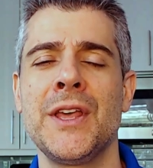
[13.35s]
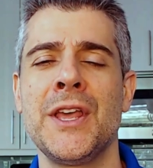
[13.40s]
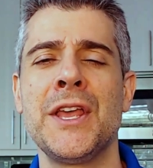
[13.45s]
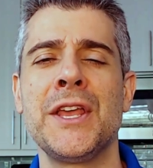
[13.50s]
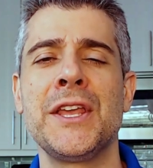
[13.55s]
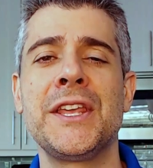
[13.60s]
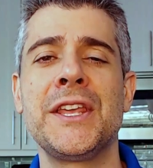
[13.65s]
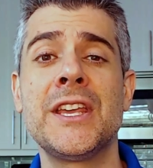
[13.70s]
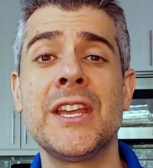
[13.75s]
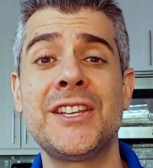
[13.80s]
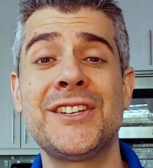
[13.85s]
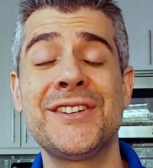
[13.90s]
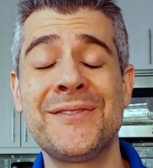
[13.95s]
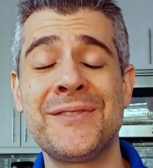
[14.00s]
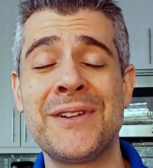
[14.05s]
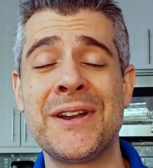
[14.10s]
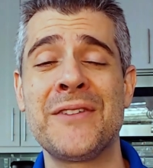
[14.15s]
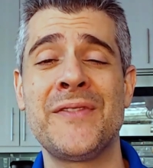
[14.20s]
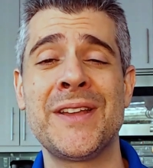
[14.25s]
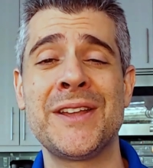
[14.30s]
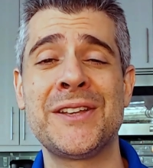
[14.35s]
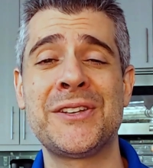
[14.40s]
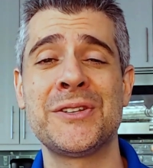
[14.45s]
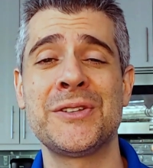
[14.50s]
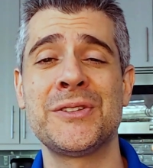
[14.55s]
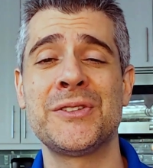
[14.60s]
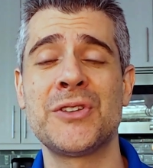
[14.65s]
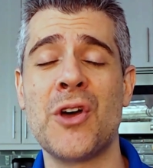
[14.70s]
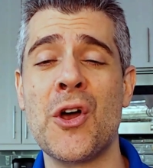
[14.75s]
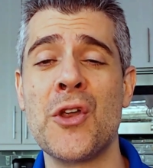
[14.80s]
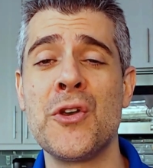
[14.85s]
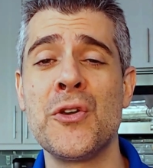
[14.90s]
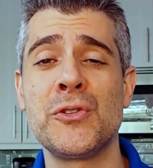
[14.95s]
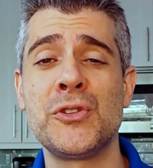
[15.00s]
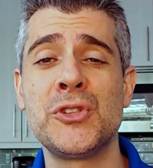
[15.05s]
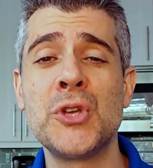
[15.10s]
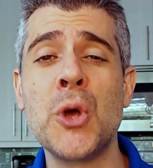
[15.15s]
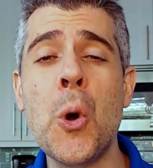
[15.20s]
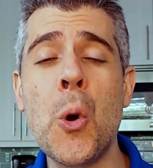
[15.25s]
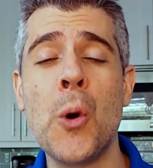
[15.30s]
Kitchen renovations are
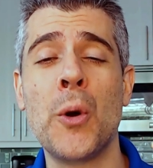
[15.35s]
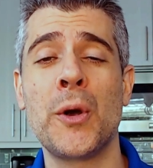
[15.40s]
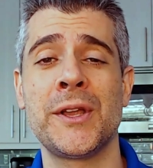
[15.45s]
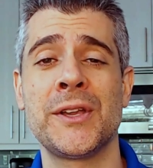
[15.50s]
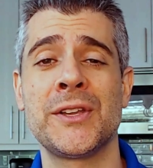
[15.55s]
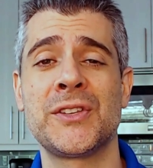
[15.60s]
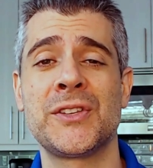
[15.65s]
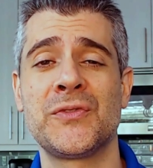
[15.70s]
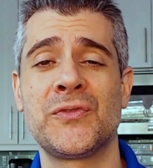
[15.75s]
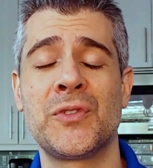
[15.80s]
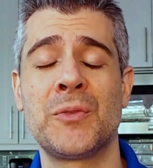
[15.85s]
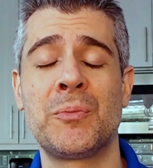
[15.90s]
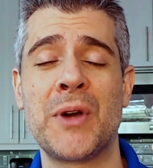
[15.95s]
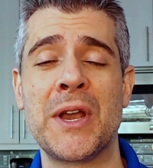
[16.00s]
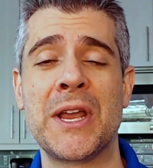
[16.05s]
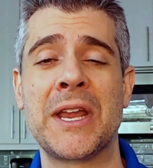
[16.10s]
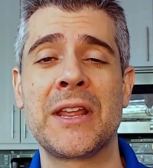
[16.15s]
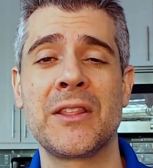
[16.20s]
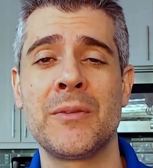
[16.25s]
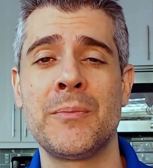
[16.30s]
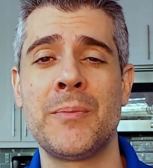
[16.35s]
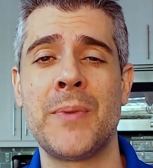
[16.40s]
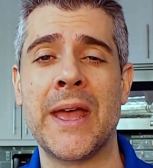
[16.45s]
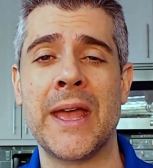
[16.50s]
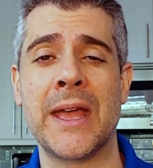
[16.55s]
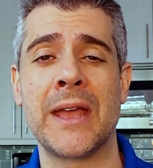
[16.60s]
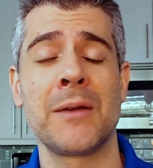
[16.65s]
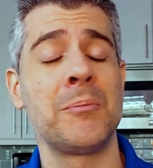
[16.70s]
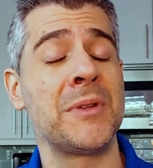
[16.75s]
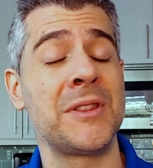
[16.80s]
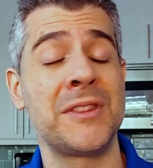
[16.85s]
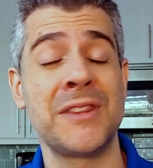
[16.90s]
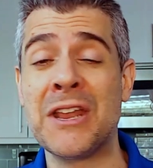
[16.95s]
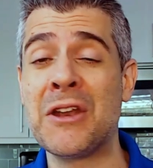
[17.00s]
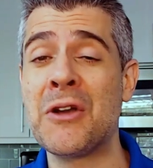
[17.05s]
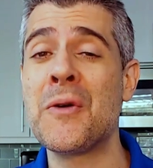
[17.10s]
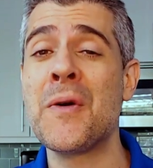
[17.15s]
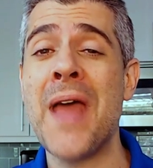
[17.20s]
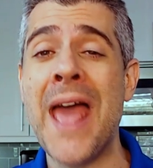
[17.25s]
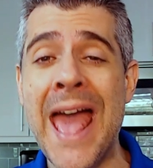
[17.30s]
notorious for breaking the bank, but they
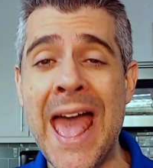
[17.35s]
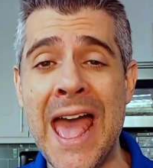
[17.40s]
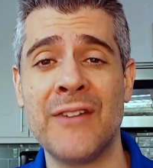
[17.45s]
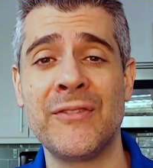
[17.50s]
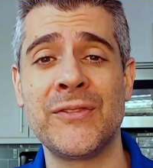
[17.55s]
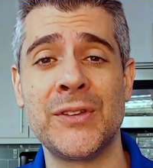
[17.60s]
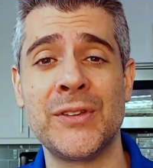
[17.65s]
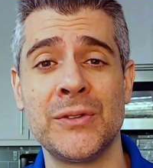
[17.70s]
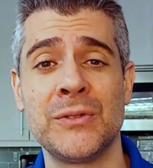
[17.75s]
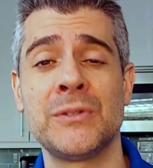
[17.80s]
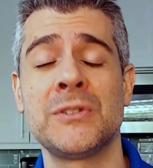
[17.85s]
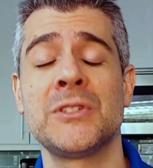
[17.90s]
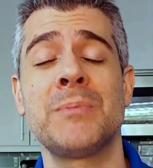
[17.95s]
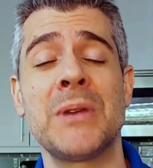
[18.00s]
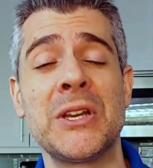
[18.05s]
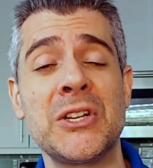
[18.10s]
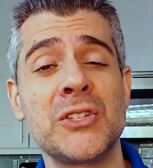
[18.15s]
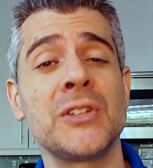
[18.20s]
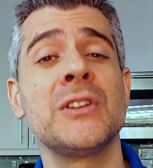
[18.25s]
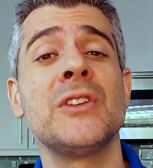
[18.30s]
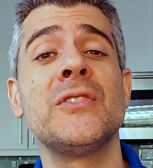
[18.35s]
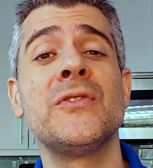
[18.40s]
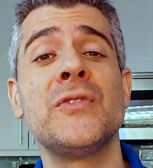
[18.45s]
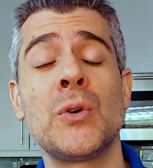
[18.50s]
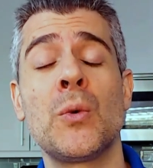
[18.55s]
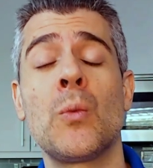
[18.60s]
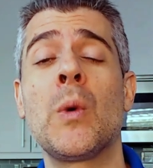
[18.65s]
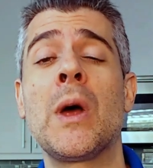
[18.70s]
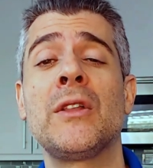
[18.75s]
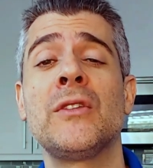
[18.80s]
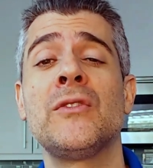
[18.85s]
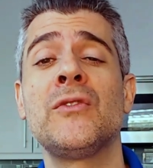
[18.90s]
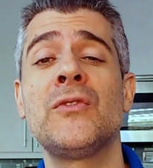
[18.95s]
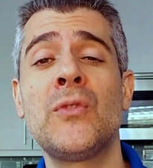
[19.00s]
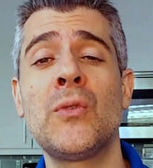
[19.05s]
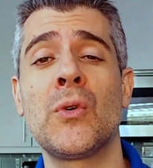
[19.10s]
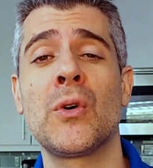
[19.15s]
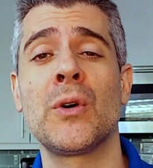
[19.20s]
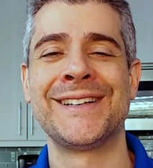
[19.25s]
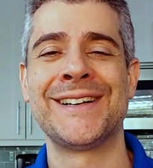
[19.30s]
don't have to, especially if you're well
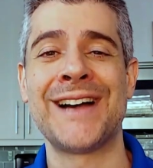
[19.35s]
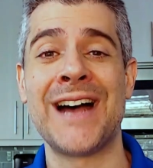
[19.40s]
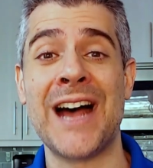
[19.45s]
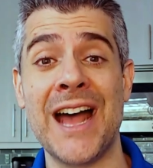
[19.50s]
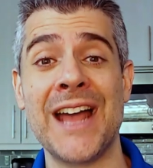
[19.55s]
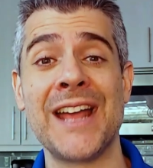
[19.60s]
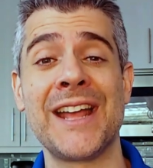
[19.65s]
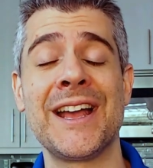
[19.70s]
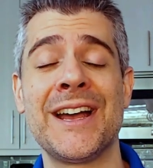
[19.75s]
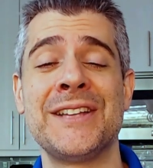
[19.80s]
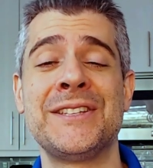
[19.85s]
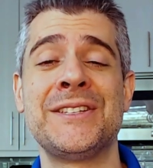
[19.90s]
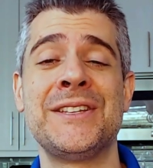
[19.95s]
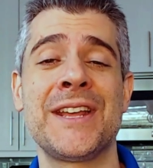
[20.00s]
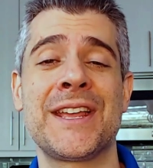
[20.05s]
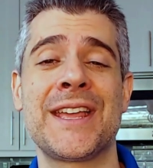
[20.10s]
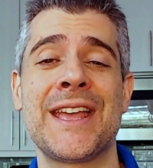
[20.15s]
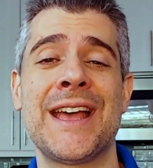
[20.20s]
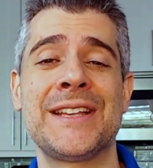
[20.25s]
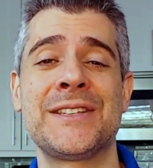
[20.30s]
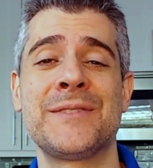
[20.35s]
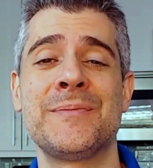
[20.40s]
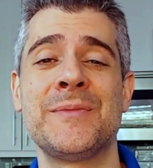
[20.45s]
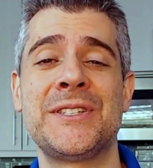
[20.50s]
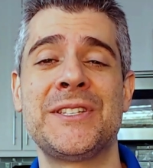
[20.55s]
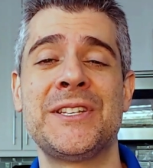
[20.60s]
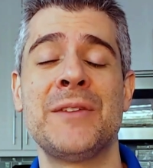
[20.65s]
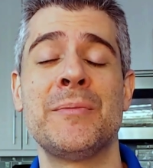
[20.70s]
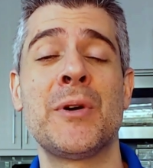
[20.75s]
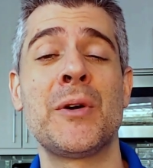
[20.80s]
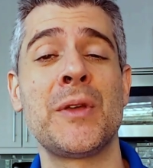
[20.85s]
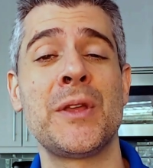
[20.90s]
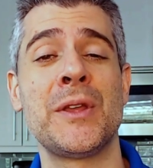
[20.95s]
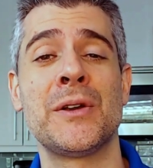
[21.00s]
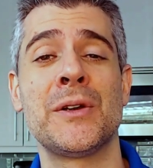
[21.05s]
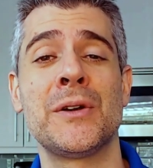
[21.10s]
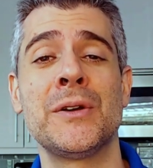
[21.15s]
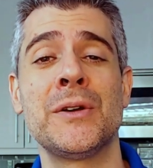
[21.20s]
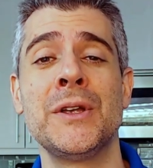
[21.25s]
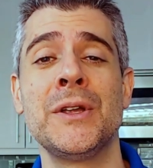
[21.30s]
informed. Hi guys, Nick Casamassimo
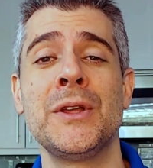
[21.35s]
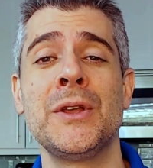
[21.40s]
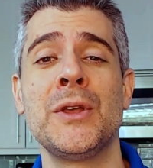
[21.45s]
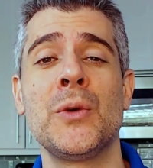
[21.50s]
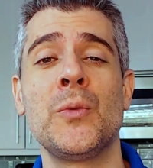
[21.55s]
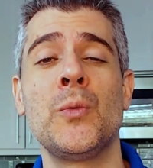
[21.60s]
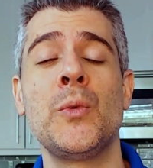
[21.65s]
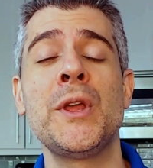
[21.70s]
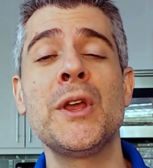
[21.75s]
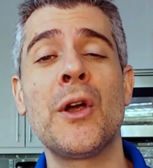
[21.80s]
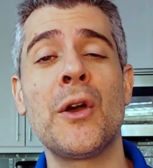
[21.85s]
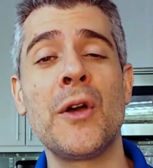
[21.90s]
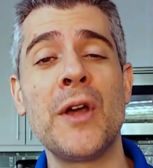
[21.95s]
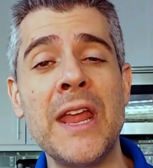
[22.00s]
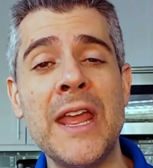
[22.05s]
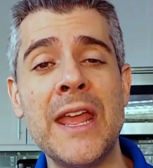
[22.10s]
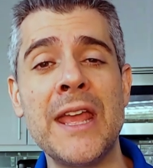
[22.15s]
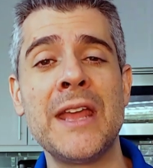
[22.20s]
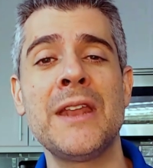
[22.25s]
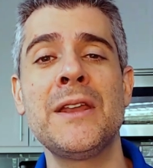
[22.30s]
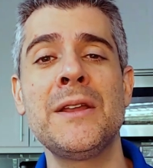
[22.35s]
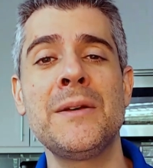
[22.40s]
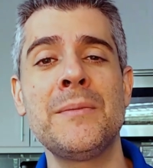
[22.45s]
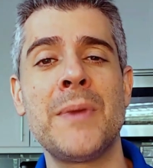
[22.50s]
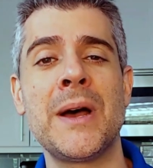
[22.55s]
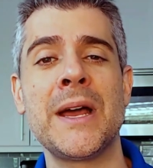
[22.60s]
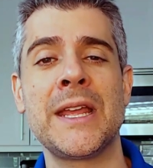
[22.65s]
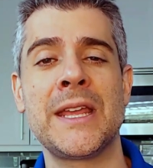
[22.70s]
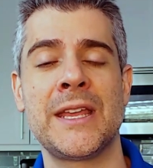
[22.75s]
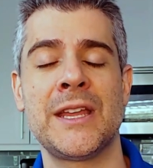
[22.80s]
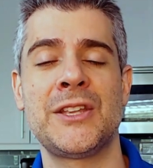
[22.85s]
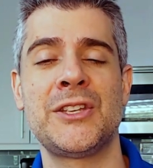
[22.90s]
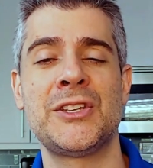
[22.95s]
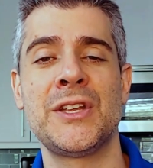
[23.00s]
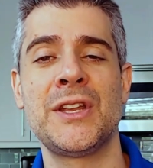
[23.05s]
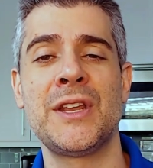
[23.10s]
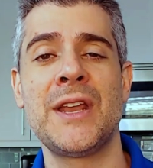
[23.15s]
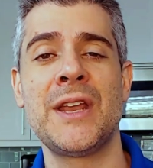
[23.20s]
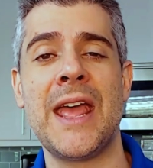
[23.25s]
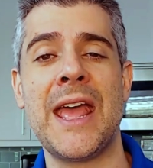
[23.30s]
here. We are in my
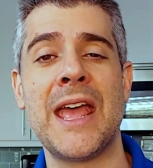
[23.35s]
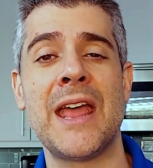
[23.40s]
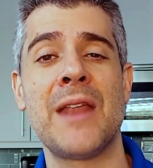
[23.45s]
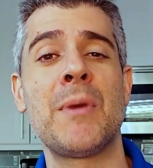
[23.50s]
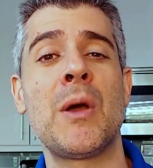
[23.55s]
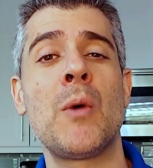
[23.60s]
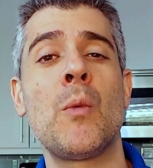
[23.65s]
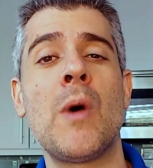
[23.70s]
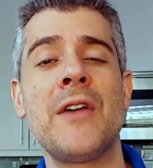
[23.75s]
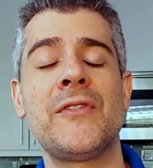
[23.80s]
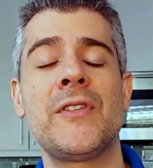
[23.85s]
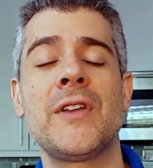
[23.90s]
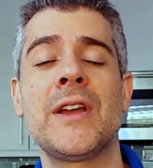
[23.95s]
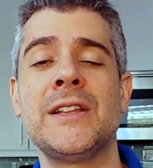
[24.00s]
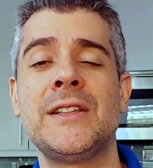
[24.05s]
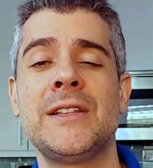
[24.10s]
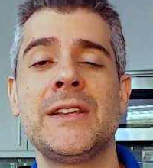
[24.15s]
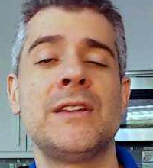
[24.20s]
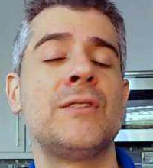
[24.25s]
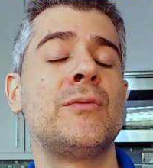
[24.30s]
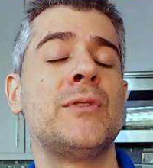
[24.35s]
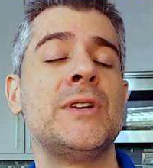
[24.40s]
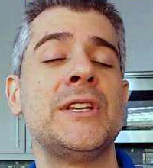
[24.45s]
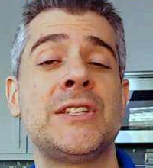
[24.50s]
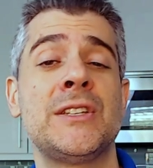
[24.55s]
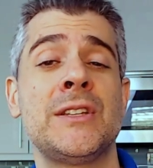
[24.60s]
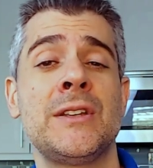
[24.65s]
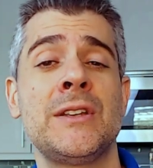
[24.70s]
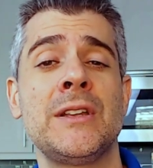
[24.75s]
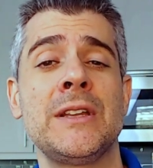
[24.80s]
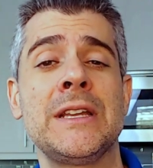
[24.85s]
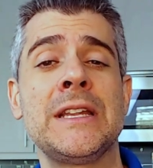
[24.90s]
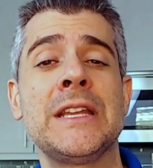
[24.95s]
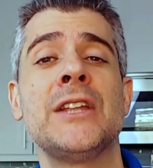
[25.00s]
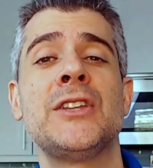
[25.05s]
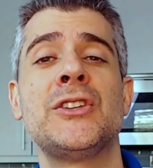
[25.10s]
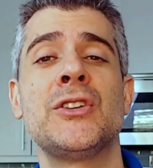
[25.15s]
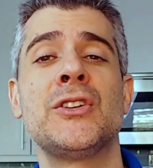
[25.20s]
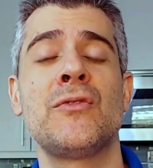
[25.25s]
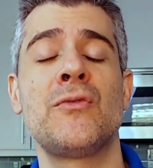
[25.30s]
kitchen and my wife and I did a recent
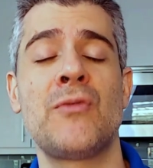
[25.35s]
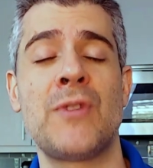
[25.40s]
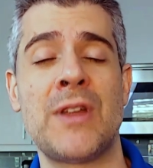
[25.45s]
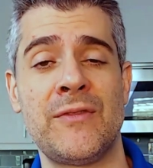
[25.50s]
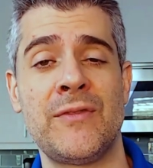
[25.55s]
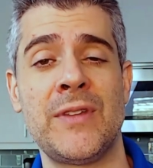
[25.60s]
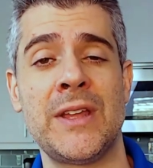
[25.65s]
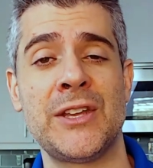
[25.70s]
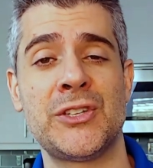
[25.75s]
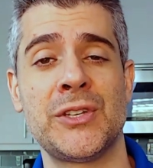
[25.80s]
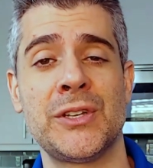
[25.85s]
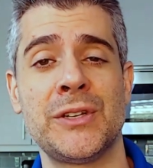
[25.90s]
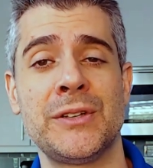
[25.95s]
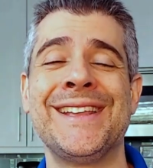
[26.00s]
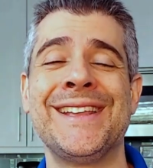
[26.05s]
kitchen renovation.